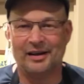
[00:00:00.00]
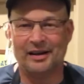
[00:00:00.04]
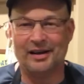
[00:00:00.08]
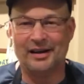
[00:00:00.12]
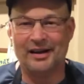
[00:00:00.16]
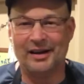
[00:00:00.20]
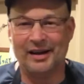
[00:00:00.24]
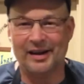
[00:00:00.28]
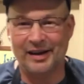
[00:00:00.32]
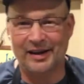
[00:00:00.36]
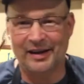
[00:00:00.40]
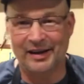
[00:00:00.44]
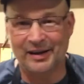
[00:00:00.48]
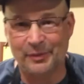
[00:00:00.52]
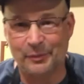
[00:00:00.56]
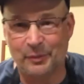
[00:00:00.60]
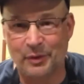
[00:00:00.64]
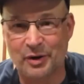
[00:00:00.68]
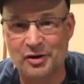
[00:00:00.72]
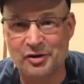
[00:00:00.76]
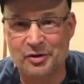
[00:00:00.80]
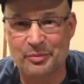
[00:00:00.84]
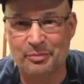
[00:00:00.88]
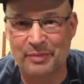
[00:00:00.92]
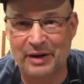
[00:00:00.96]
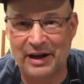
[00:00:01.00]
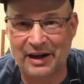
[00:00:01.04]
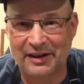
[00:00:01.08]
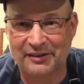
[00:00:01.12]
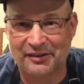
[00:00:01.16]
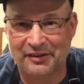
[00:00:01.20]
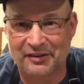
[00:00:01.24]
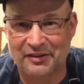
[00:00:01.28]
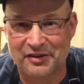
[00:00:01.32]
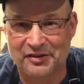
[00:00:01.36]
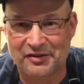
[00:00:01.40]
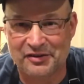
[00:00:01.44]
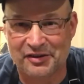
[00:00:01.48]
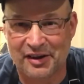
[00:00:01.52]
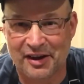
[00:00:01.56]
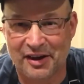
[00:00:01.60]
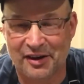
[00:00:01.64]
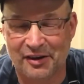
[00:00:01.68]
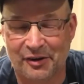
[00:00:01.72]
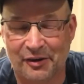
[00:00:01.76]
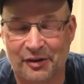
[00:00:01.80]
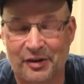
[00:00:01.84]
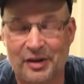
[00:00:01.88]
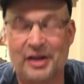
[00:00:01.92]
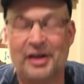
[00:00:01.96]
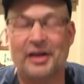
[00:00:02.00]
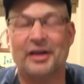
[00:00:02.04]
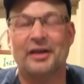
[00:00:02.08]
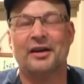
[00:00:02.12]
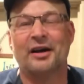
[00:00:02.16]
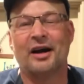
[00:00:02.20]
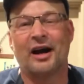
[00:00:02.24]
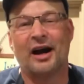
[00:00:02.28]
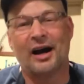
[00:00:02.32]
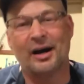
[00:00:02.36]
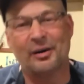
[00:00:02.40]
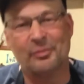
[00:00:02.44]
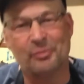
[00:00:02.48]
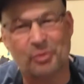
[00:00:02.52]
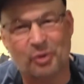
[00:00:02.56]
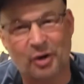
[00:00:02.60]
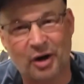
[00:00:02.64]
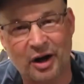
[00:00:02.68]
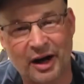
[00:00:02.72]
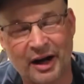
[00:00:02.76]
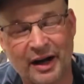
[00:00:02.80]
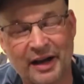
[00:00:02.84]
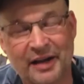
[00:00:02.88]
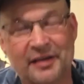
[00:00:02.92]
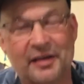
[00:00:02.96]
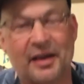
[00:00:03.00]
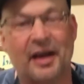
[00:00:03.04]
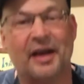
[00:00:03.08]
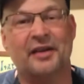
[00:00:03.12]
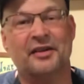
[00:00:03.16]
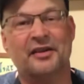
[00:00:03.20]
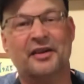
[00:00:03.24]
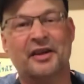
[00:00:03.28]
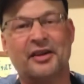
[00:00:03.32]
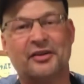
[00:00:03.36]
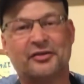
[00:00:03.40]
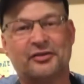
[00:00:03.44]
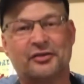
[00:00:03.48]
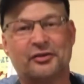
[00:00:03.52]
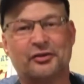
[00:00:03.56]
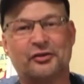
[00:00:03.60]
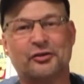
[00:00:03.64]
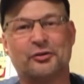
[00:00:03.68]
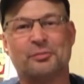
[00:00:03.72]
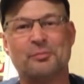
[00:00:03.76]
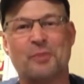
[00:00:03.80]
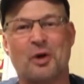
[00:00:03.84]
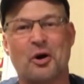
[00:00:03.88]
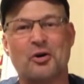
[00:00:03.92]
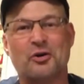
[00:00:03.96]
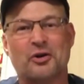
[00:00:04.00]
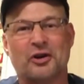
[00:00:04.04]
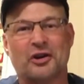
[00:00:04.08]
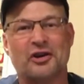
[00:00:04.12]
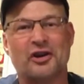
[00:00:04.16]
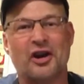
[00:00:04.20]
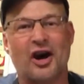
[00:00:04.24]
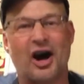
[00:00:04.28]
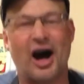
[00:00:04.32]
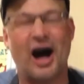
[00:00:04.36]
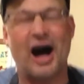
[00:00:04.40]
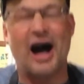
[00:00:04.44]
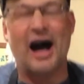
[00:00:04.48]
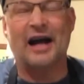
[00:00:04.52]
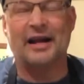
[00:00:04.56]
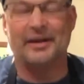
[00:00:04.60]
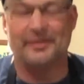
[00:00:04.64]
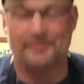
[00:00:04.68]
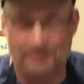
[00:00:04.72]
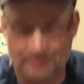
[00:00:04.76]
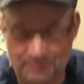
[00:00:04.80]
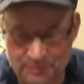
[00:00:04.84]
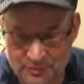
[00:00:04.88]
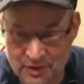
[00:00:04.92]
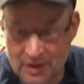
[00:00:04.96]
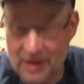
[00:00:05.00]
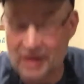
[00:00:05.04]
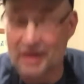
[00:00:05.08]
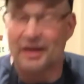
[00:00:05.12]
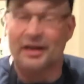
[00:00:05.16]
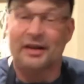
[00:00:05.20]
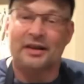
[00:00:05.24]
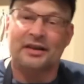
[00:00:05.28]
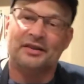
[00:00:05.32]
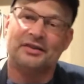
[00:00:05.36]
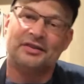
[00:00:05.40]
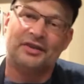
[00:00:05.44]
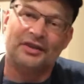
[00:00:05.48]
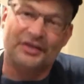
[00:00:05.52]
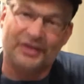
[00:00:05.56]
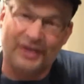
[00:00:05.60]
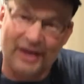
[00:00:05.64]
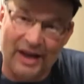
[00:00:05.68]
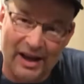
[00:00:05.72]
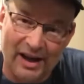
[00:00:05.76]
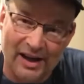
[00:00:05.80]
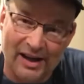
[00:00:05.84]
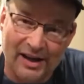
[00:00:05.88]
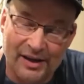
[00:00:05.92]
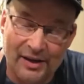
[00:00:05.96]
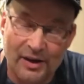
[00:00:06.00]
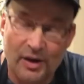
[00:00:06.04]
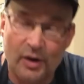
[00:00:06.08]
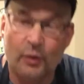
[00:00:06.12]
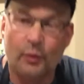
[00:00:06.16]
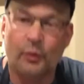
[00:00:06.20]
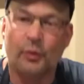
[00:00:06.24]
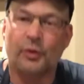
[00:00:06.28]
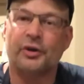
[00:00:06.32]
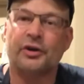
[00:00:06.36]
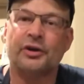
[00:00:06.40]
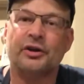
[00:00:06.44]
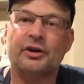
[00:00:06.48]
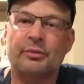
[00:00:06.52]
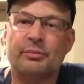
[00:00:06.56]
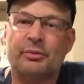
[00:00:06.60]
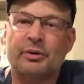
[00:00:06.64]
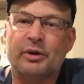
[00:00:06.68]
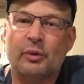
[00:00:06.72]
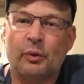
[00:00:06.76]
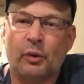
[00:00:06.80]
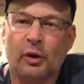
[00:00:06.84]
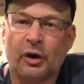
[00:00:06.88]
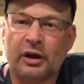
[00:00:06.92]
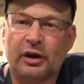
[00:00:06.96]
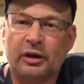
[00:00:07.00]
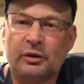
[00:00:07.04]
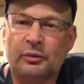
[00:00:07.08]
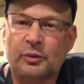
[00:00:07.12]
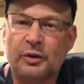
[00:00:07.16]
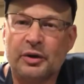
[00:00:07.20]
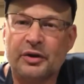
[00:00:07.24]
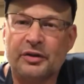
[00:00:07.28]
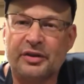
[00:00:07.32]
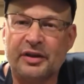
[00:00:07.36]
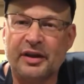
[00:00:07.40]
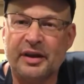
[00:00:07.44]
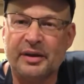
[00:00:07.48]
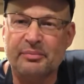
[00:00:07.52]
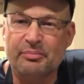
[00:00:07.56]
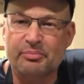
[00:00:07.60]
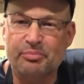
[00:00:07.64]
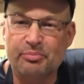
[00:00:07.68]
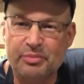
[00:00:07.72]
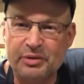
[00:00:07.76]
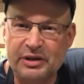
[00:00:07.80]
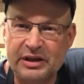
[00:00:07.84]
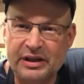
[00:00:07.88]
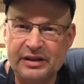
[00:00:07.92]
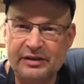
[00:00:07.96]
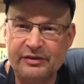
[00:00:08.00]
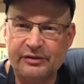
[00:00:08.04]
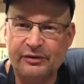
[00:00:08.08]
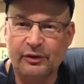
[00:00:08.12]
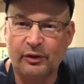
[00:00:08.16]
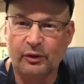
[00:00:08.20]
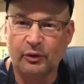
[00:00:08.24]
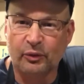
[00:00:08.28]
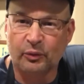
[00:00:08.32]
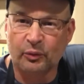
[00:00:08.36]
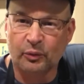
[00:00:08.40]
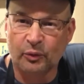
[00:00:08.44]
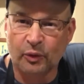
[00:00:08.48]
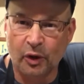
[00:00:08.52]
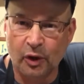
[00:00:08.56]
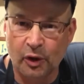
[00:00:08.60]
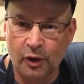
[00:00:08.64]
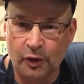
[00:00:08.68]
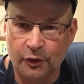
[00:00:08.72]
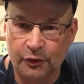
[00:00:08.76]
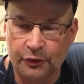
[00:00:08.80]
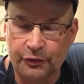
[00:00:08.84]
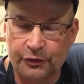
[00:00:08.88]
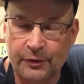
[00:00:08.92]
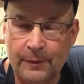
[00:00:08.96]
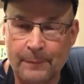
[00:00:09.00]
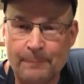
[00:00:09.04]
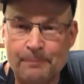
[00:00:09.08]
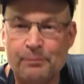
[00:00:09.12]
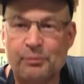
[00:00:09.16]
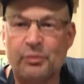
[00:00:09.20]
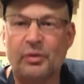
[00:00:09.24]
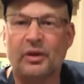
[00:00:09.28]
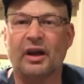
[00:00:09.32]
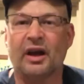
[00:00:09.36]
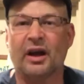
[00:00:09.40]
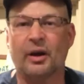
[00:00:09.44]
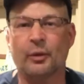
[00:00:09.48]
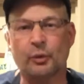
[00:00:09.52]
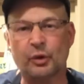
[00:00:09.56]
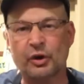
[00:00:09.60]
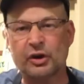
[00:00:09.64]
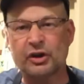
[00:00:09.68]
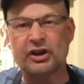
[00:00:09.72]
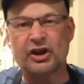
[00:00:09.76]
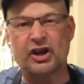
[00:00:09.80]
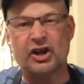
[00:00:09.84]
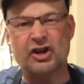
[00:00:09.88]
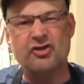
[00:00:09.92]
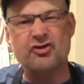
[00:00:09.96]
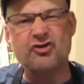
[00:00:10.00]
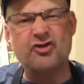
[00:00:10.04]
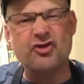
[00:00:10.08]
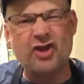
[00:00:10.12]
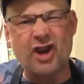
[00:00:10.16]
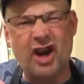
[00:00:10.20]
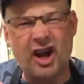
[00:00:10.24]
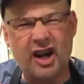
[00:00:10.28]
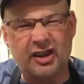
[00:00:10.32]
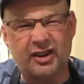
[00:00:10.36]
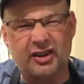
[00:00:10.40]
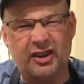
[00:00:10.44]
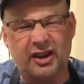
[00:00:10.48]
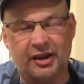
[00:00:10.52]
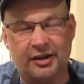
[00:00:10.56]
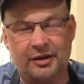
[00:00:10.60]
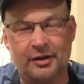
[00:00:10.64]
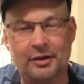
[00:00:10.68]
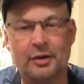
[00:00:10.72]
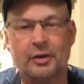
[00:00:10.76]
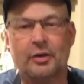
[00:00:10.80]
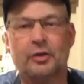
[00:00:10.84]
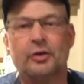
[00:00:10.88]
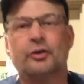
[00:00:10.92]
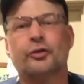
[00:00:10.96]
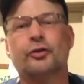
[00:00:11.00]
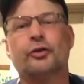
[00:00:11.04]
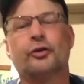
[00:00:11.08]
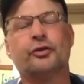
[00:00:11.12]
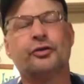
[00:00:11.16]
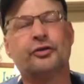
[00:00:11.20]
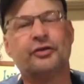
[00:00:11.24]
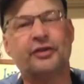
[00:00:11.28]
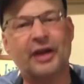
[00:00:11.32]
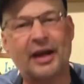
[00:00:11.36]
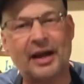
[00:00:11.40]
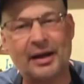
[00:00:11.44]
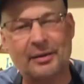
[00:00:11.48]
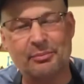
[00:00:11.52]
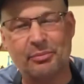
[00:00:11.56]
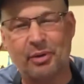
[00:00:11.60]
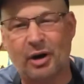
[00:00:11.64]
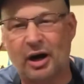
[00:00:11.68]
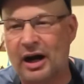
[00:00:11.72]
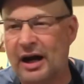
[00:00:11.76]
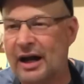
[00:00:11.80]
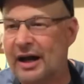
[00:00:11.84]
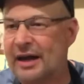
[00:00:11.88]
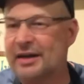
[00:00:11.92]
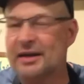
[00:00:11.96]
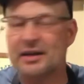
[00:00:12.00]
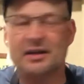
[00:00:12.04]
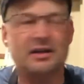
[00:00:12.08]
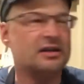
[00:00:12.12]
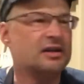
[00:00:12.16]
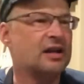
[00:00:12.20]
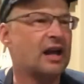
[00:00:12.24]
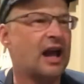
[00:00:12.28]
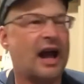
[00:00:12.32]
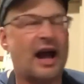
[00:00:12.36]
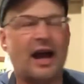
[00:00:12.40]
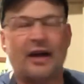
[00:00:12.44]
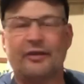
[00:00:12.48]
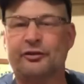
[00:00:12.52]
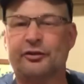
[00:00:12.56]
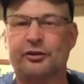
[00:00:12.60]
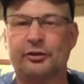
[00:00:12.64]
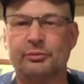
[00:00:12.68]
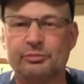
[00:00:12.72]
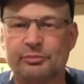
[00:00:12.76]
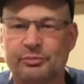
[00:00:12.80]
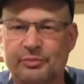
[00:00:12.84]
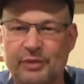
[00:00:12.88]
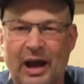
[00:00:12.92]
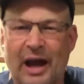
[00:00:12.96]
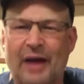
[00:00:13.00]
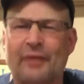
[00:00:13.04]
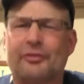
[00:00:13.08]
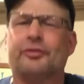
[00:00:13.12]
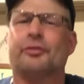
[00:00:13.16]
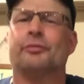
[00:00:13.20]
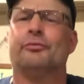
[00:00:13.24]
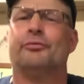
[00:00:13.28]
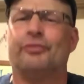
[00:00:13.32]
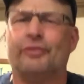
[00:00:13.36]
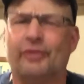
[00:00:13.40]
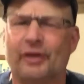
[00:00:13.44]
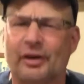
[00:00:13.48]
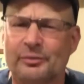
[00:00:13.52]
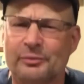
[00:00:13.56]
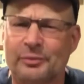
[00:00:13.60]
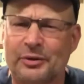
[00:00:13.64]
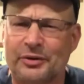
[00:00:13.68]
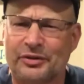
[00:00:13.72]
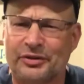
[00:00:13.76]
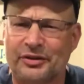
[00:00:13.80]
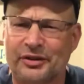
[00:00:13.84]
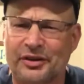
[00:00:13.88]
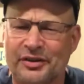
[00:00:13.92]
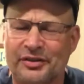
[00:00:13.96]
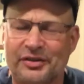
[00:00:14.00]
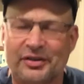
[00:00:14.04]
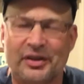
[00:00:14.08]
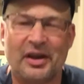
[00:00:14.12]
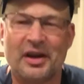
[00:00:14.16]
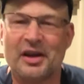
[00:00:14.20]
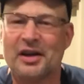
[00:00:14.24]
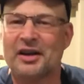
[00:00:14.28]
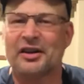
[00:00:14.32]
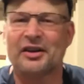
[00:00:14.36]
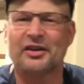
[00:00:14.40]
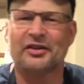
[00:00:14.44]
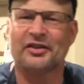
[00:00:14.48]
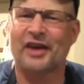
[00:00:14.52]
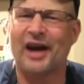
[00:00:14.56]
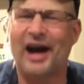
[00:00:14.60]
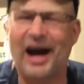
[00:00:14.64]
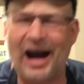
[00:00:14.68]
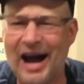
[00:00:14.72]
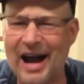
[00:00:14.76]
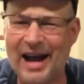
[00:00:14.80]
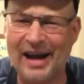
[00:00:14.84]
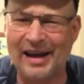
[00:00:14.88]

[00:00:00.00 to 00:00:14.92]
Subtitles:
Hey, welcome back to the channel. I'm Brian and this is Smoking Hot. Today we're going to be working with a beef roast and we're going to inject it. So stand by, have some fun with this because I